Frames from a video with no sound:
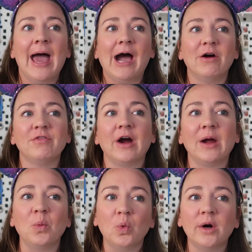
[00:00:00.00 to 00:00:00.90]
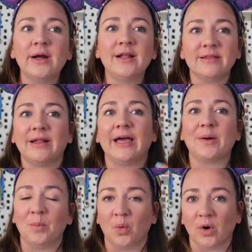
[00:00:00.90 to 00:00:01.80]
However, I would
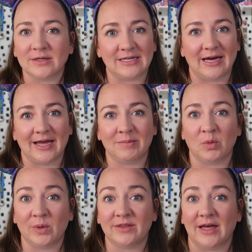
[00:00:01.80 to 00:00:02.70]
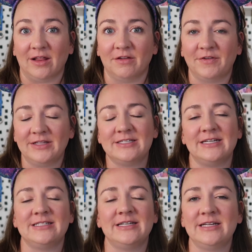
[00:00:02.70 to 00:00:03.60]
like more time with the elephants.
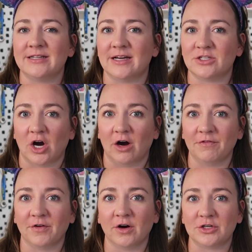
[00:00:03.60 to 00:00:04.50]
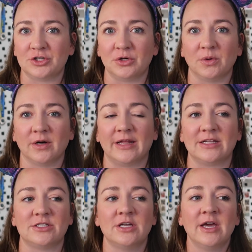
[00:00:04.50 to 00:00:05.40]
Disney does offer a tour
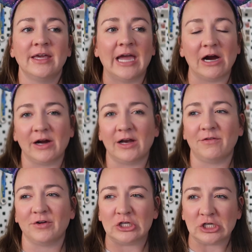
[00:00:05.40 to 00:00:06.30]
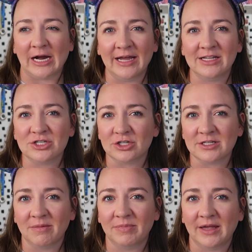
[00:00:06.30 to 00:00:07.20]
that's Caring for Giants or
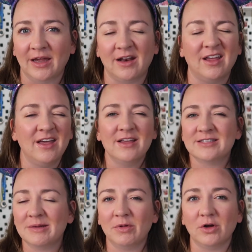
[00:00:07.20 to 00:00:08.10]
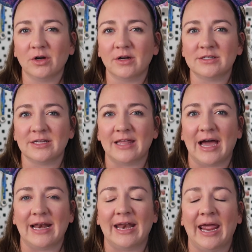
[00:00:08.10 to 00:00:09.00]
something similar to
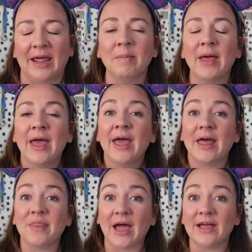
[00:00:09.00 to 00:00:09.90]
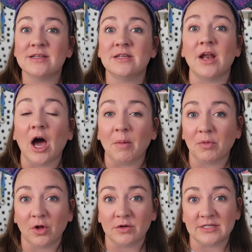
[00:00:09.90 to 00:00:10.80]
that name, and that is an
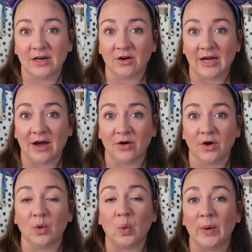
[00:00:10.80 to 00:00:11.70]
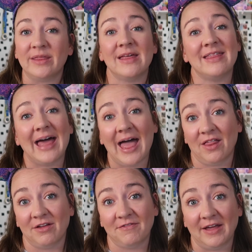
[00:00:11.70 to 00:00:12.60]
up-close encounter with the
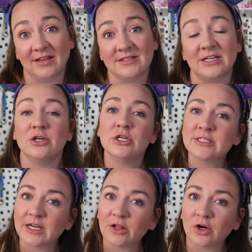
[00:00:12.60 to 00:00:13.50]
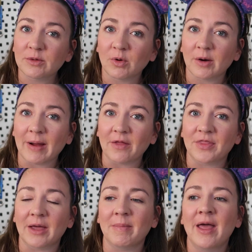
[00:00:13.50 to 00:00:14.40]
elephants, and you just get to learn more about
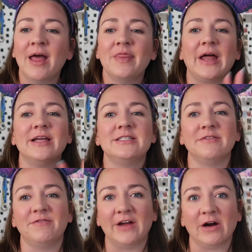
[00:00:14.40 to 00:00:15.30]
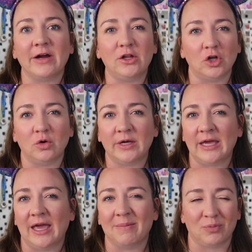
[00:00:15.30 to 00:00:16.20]
them. That is very
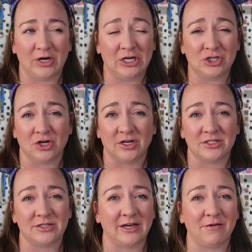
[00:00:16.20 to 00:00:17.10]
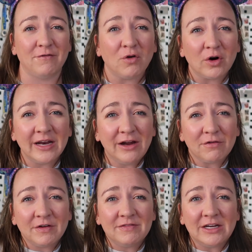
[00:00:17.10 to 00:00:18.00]
low-key. I'm pretty sure it's like $40 or
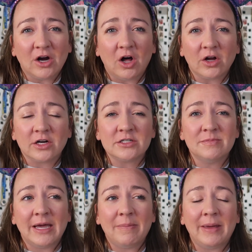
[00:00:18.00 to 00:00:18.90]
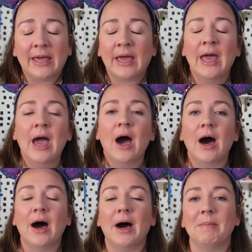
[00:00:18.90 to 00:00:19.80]
$50 maybe,
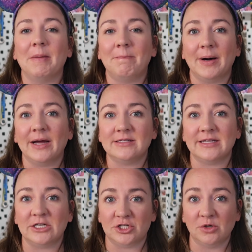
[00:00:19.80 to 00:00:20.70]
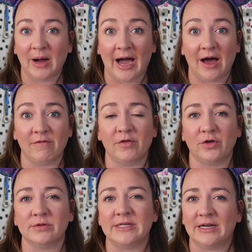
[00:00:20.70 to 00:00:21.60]
but they do have
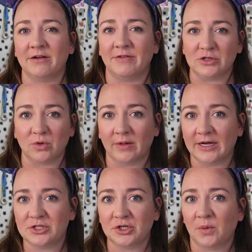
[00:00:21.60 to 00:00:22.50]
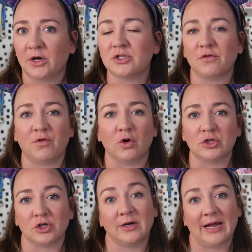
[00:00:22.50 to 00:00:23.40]
those individualized tours for
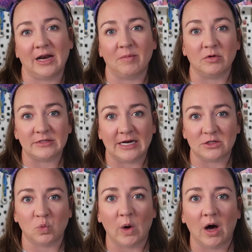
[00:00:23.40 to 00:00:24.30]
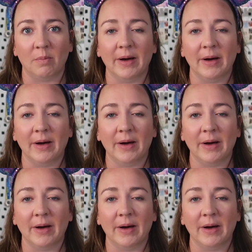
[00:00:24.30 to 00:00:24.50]
certain animals as well.